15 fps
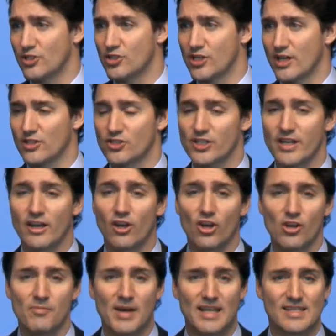cherchaient à
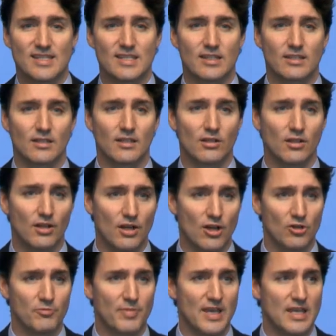rebâtir
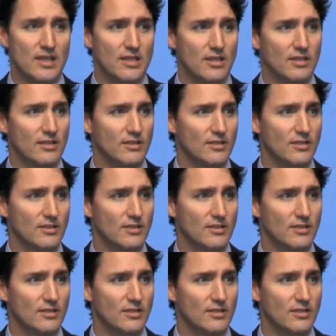leur pays.